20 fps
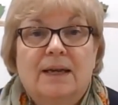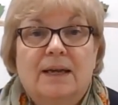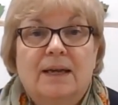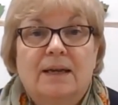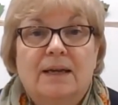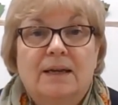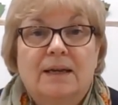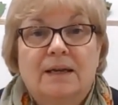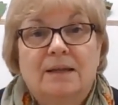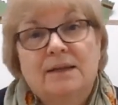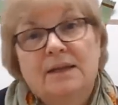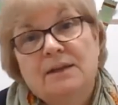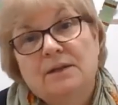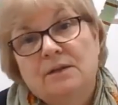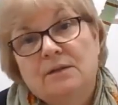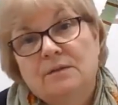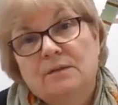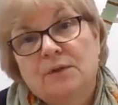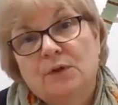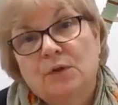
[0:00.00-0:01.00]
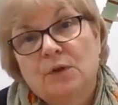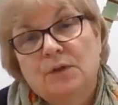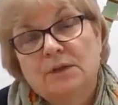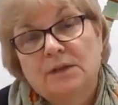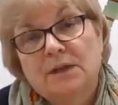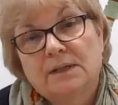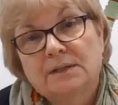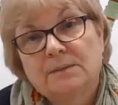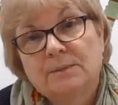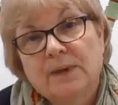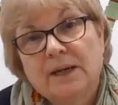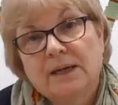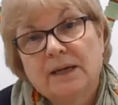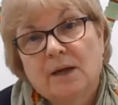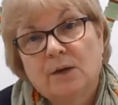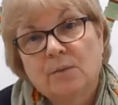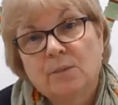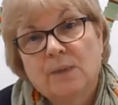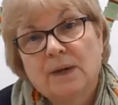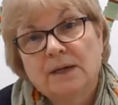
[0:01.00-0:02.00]
And then you've got a nice
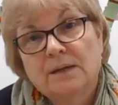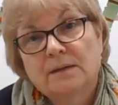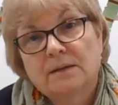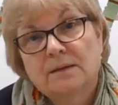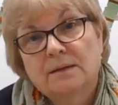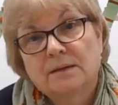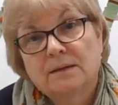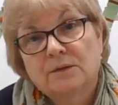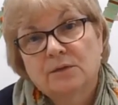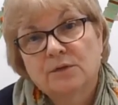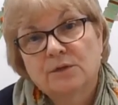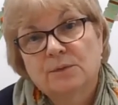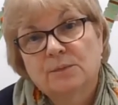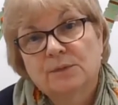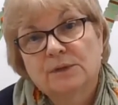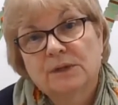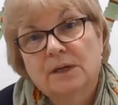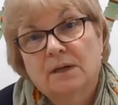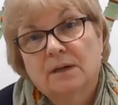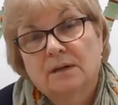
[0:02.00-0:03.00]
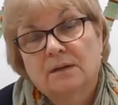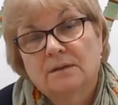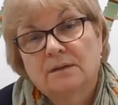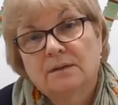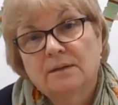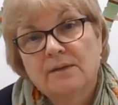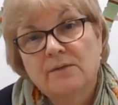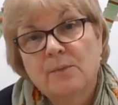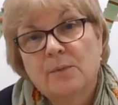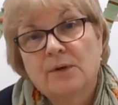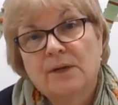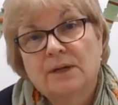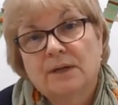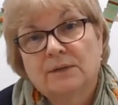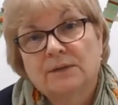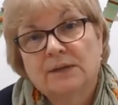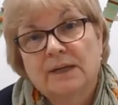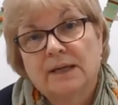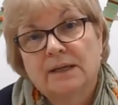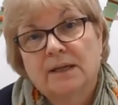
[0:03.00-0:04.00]
homemade Christmas card. Everybody
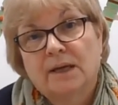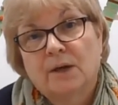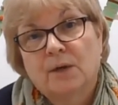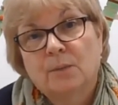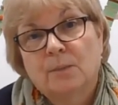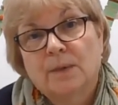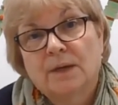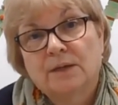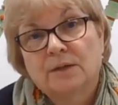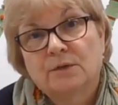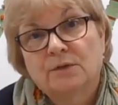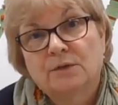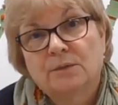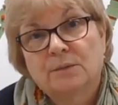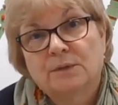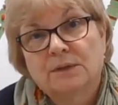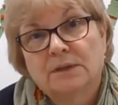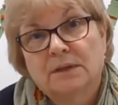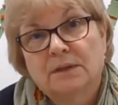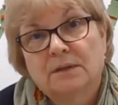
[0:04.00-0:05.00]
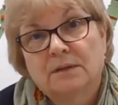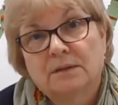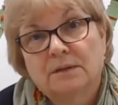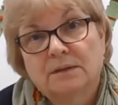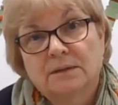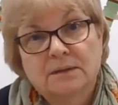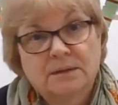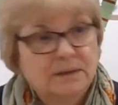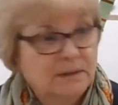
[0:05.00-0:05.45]
loves getting a homemade Christmas card.